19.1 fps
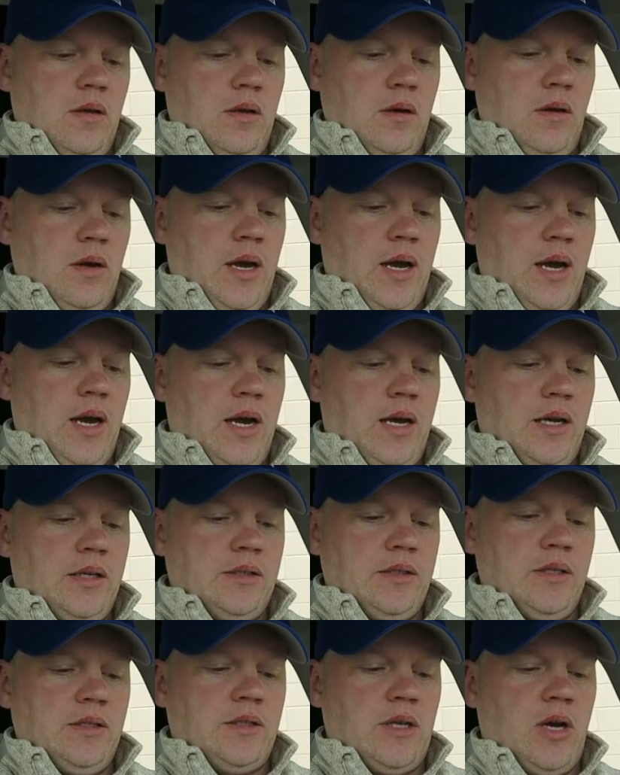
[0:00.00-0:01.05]
Okay, guys,
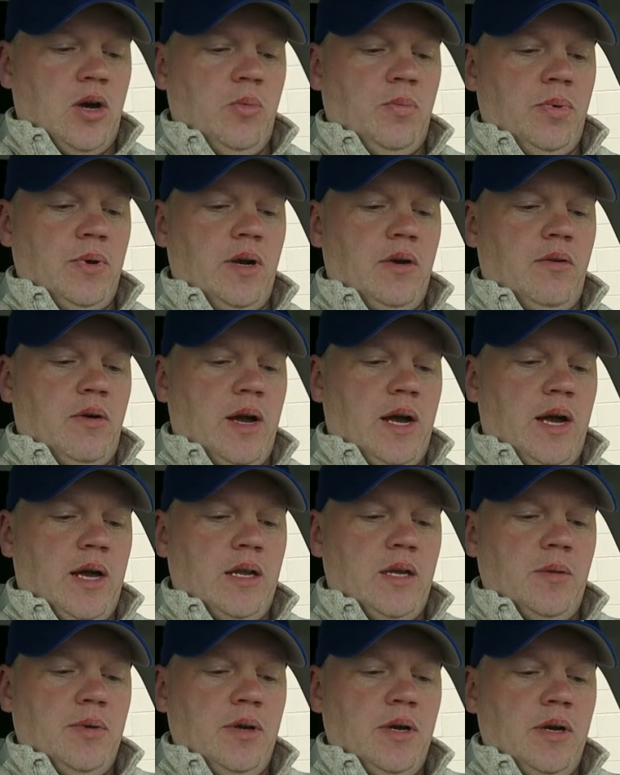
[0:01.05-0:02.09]
let's open it right
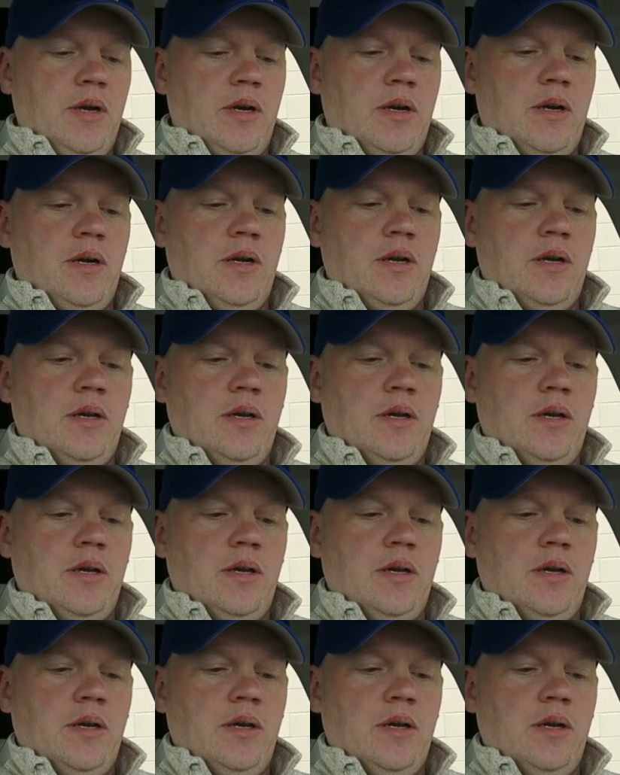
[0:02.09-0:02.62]
up here.